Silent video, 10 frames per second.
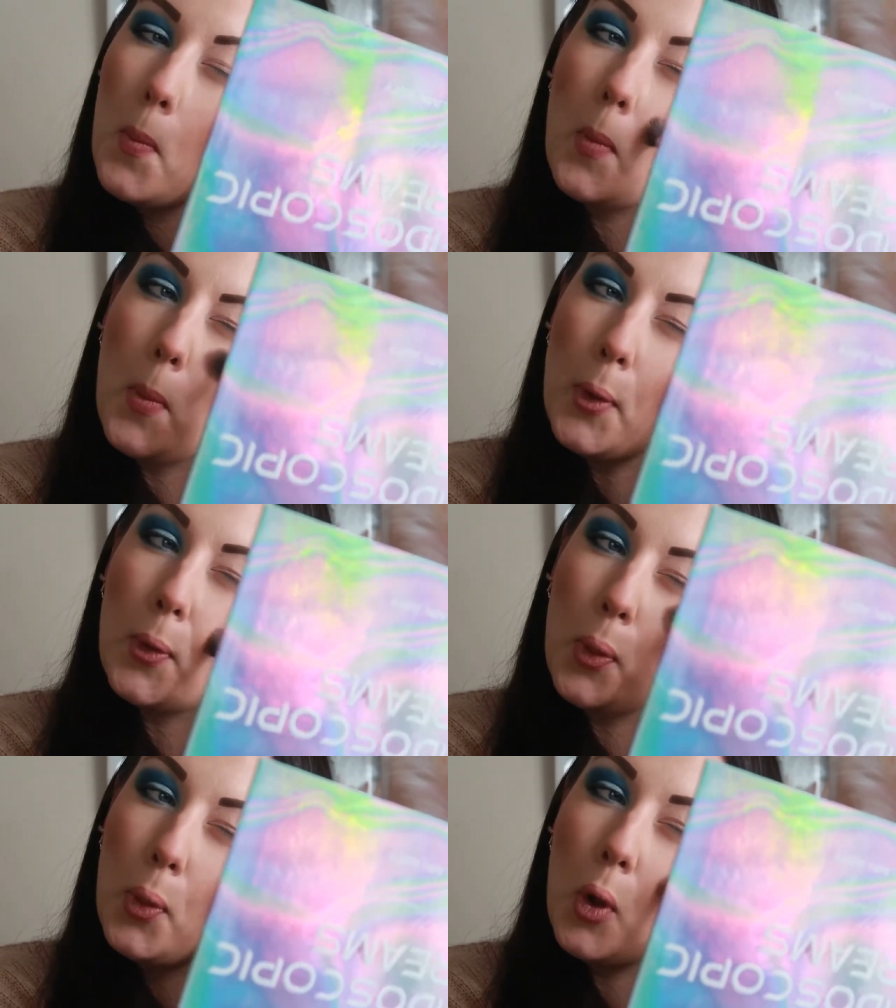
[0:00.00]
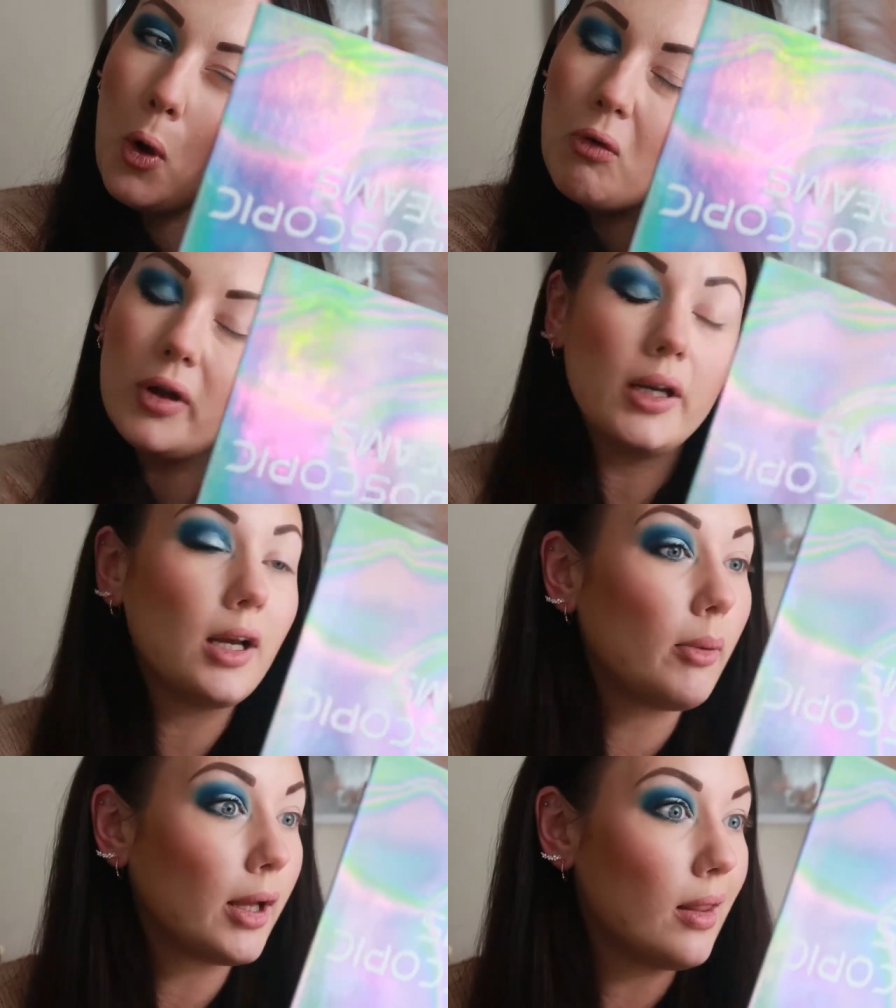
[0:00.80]
It's not really
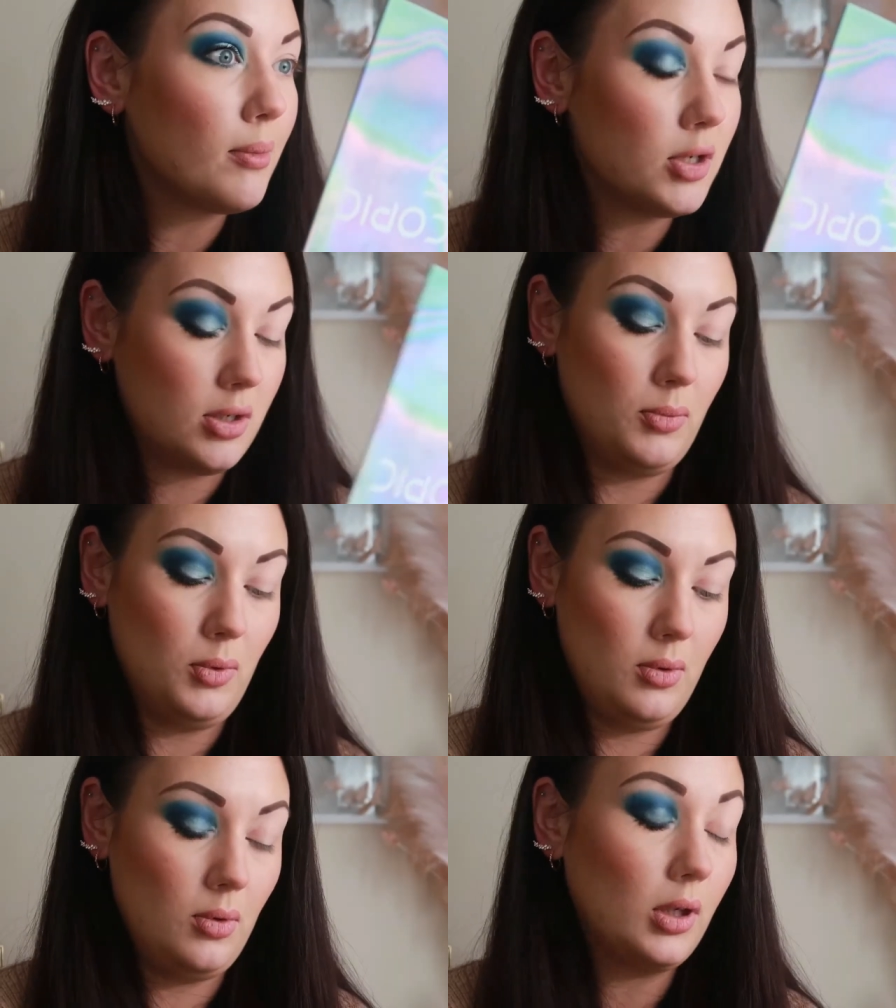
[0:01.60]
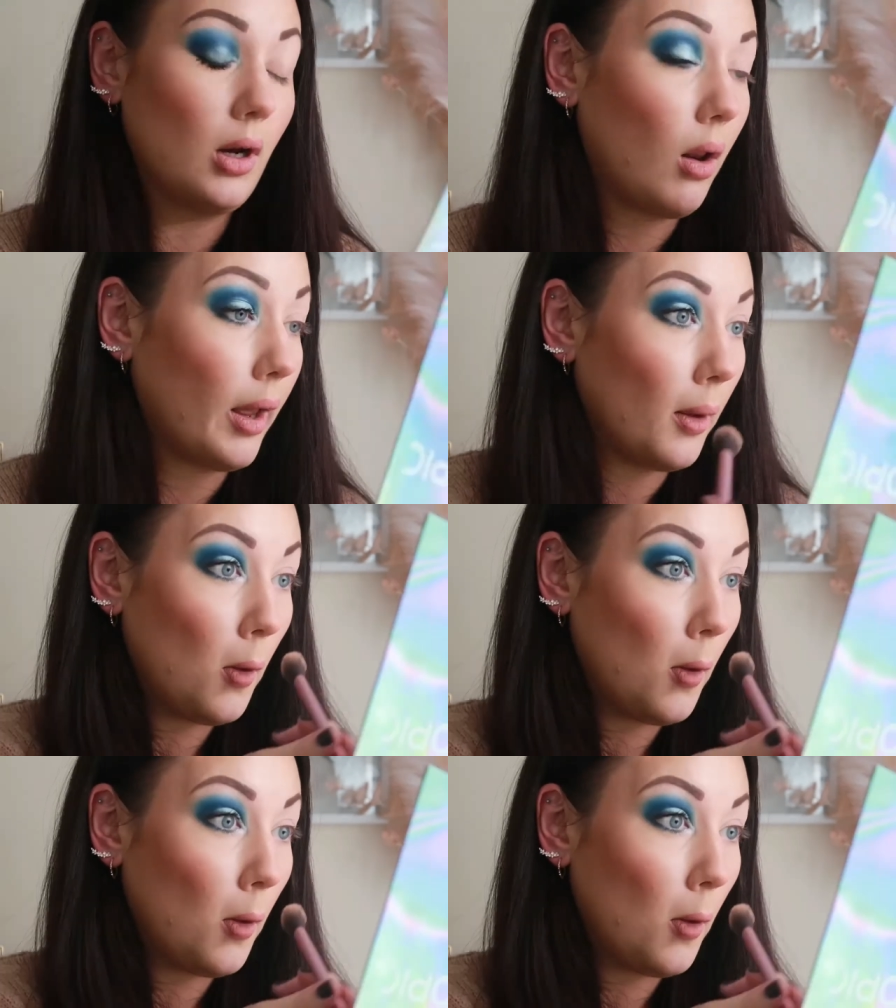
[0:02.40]
coming out that much, I'm not gonna lie.